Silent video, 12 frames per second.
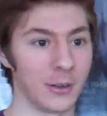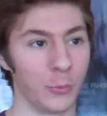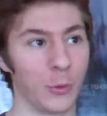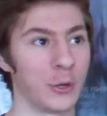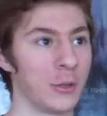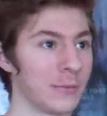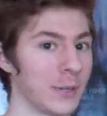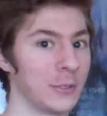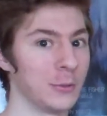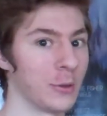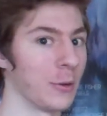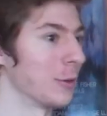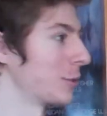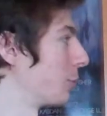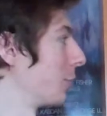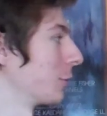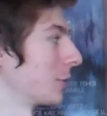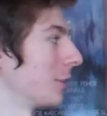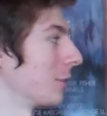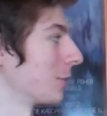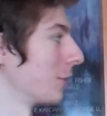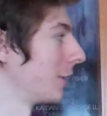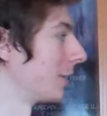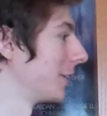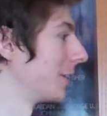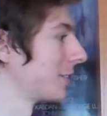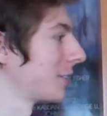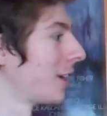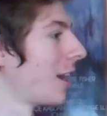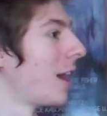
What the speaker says: warn you if I do go into spoiler territory on this.